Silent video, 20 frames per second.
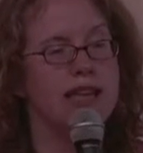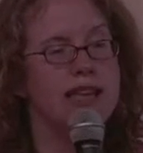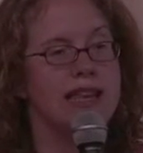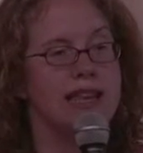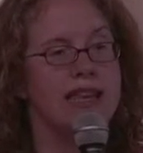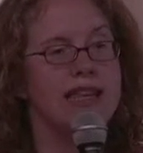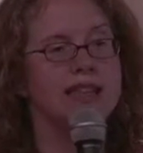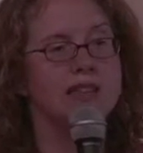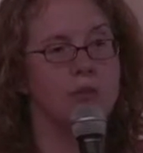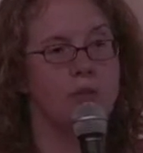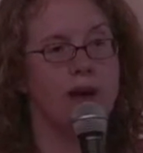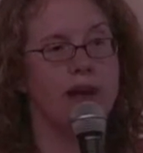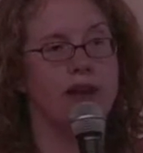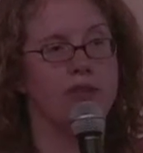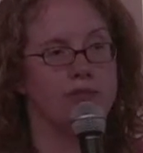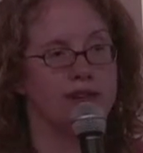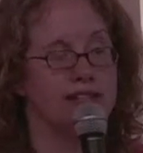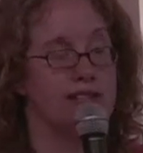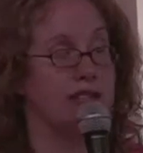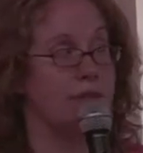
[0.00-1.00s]
needs a way
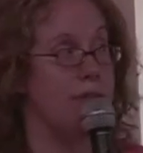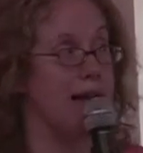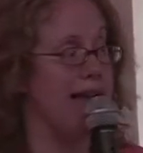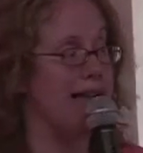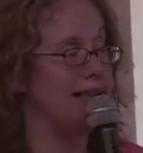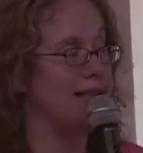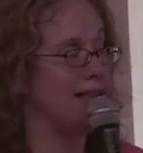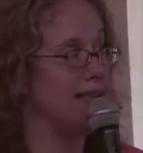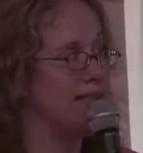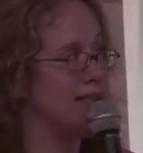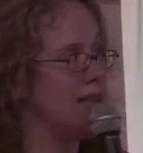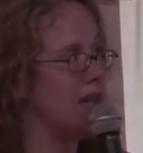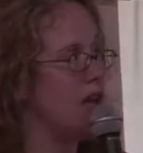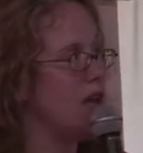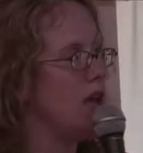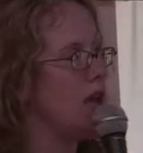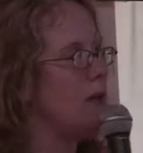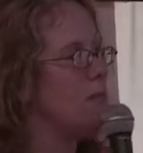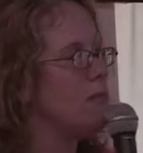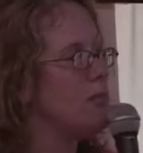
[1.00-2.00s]
to reach the masses.
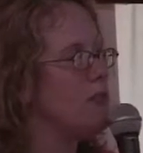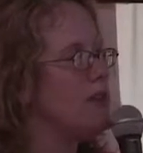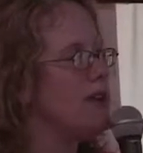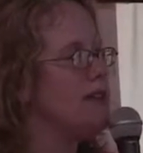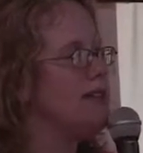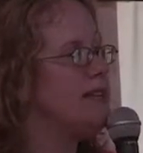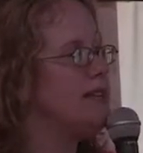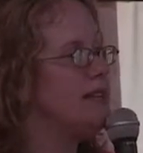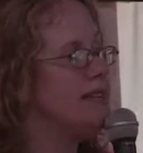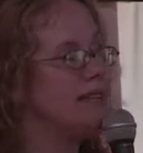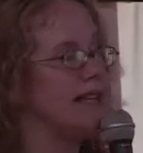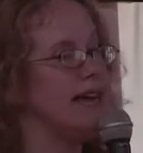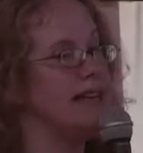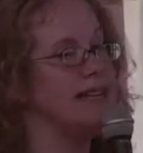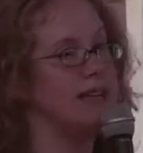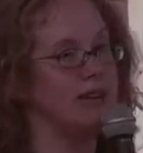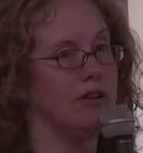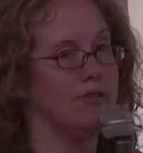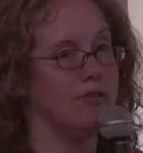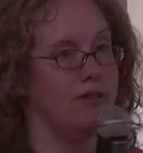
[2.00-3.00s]
Print is
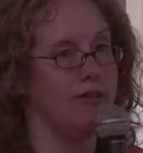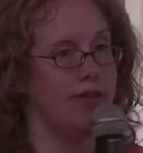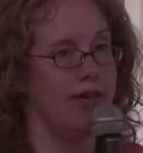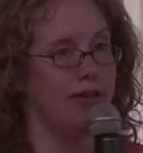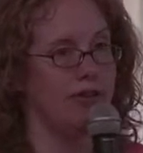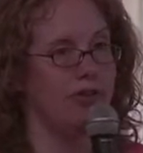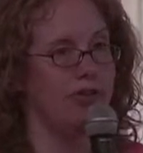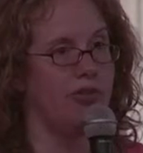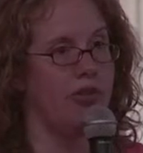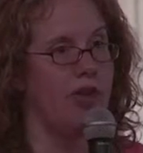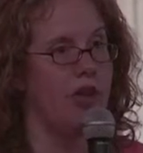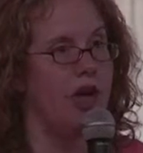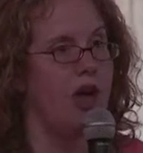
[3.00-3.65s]
ideal for this.